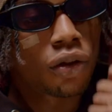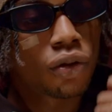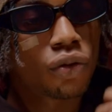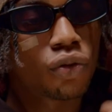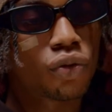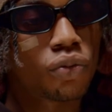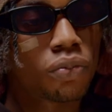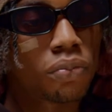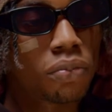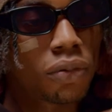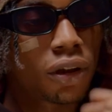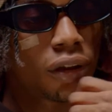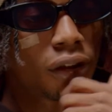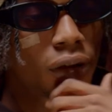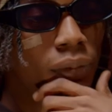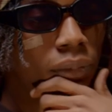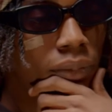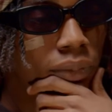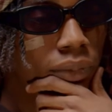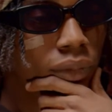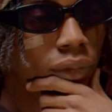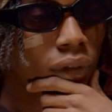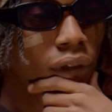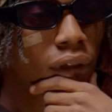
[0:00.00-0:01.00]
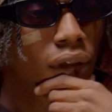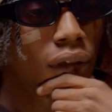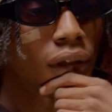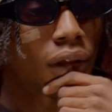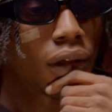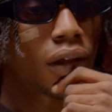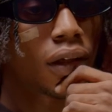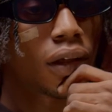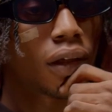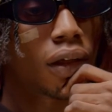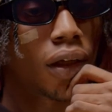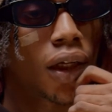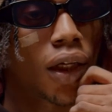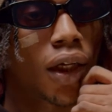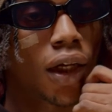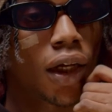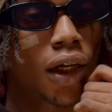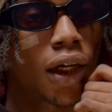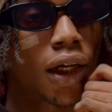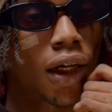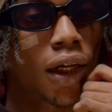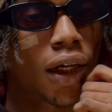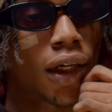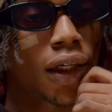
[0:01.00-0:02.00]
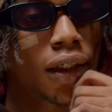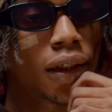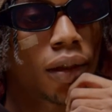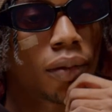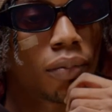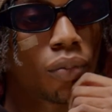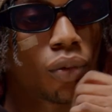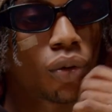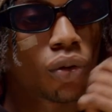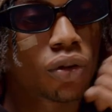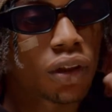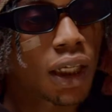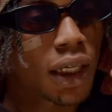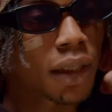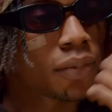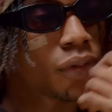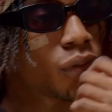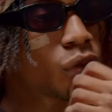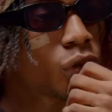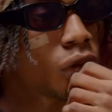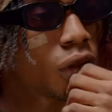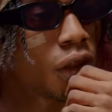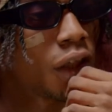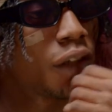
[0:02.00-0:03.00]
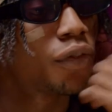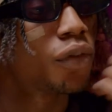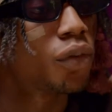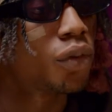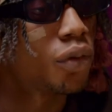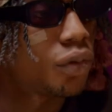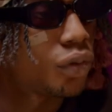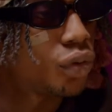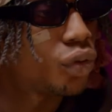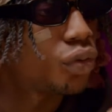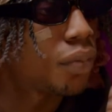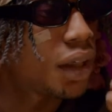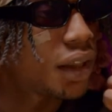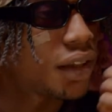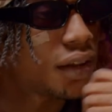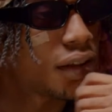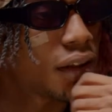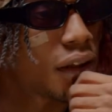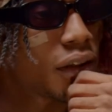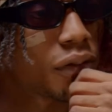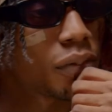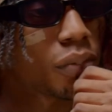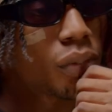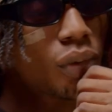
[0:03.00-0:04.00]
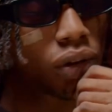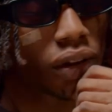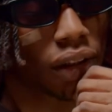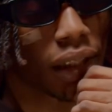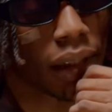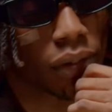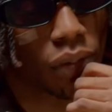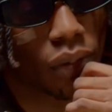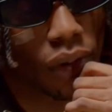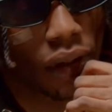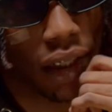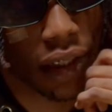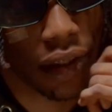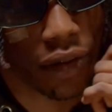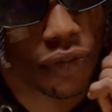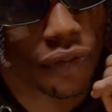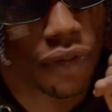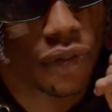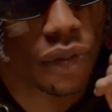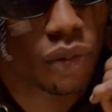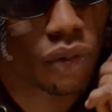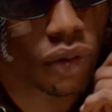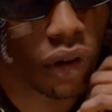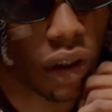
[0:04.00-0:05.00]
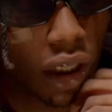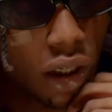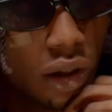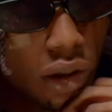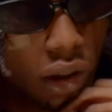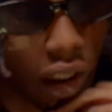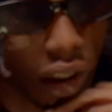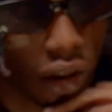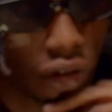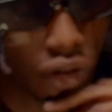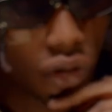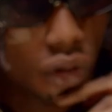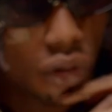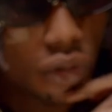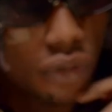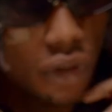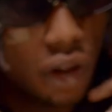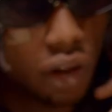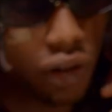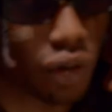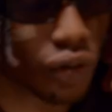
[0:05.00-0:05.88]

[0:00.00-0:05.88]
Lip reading: to me, most times, even to myself, most times when I feel down and stuff, I